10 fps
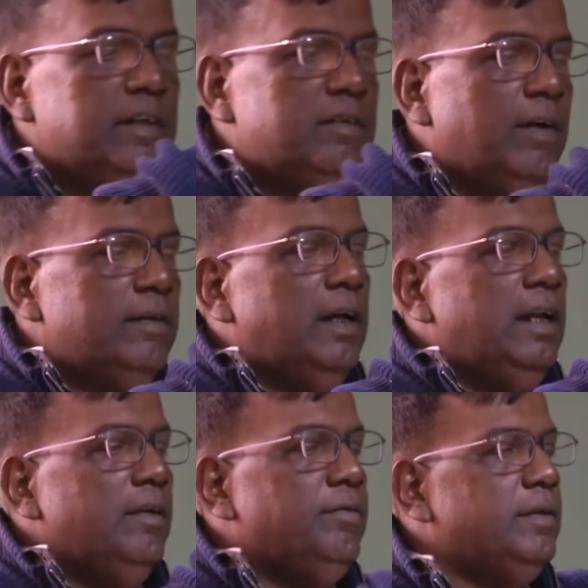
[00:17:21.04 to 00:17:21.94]
this was the
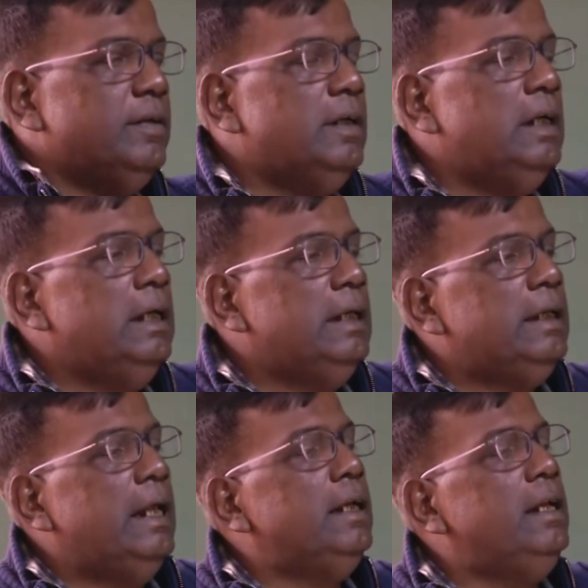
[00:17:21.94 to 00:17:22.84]
lift,
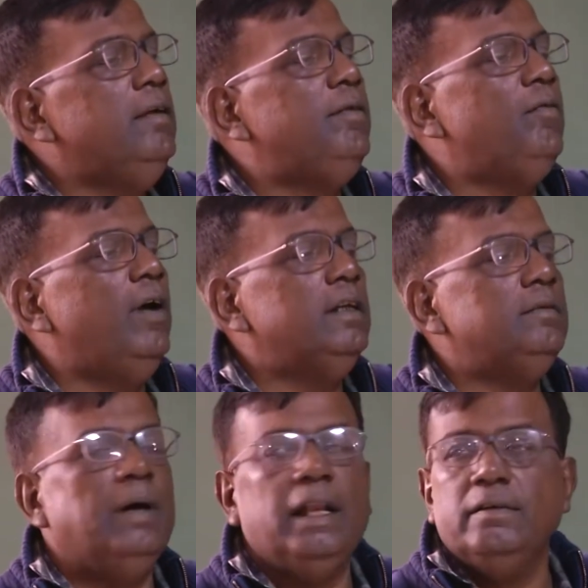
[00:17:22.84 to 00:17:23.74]
then the lift was
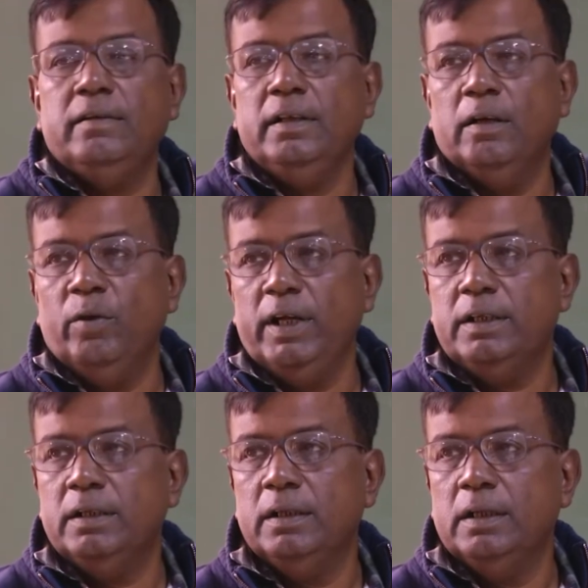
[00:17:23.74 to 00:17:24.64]
balancing the
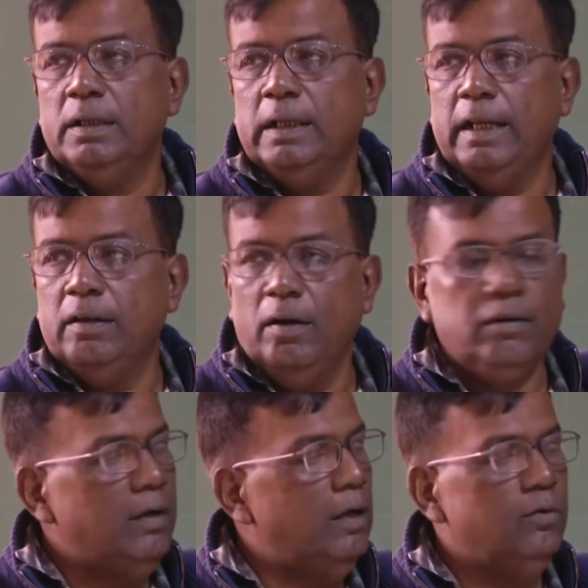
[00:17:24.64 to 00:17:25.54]
weight. That is how it
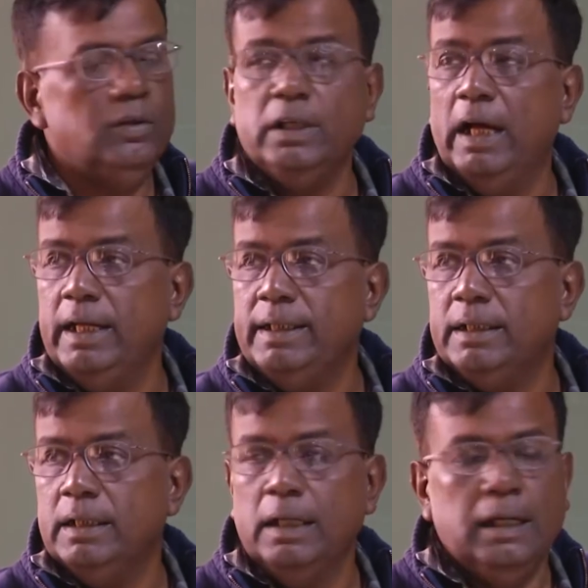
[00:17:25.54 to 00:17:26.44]
is not losing the height.
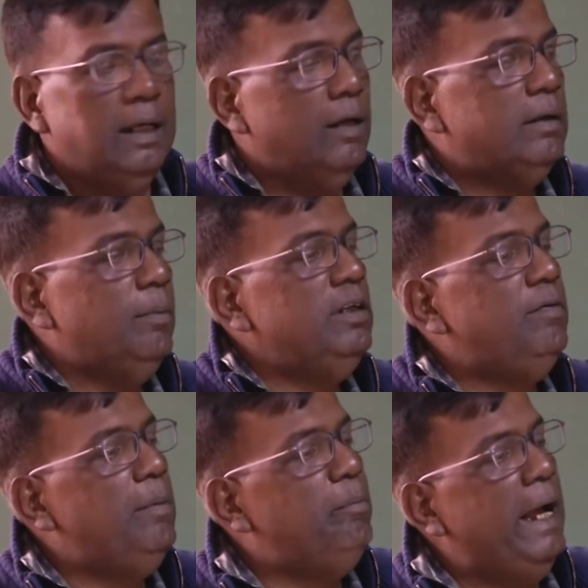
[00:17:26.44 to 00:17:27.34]
Now, suppose if
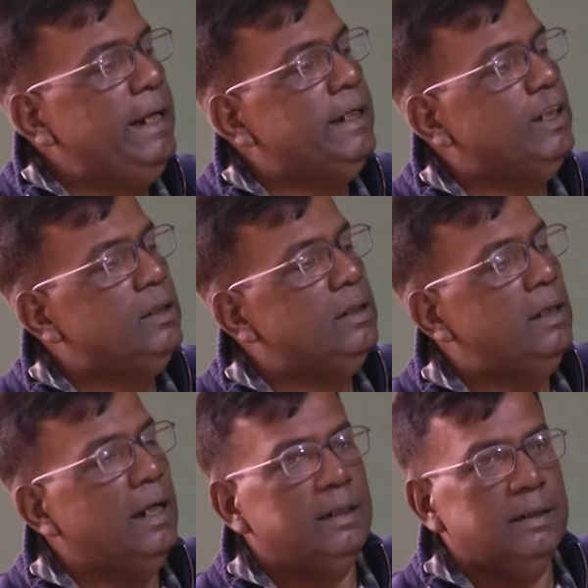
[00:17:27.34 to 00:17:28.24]
I bank it
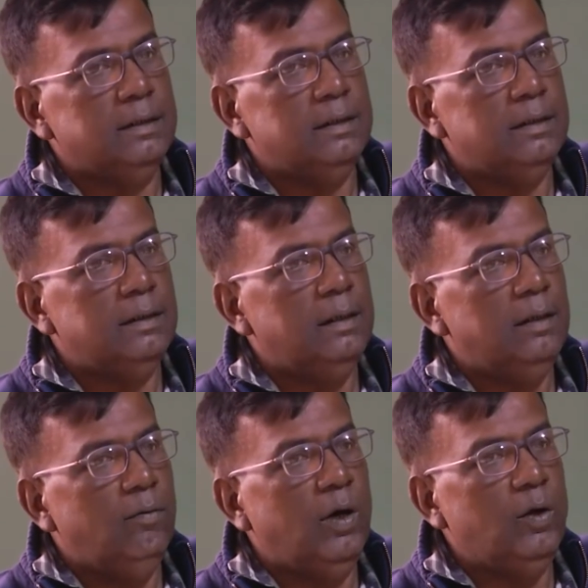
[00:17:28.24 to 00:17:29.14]
like this,
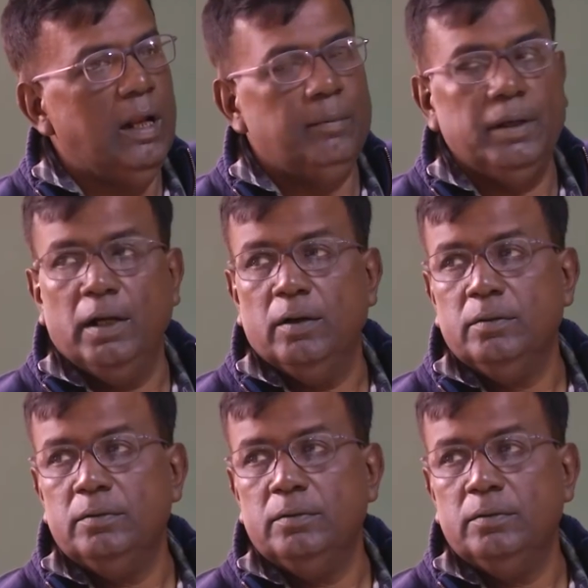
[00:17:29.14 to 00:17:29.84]
what will happen now?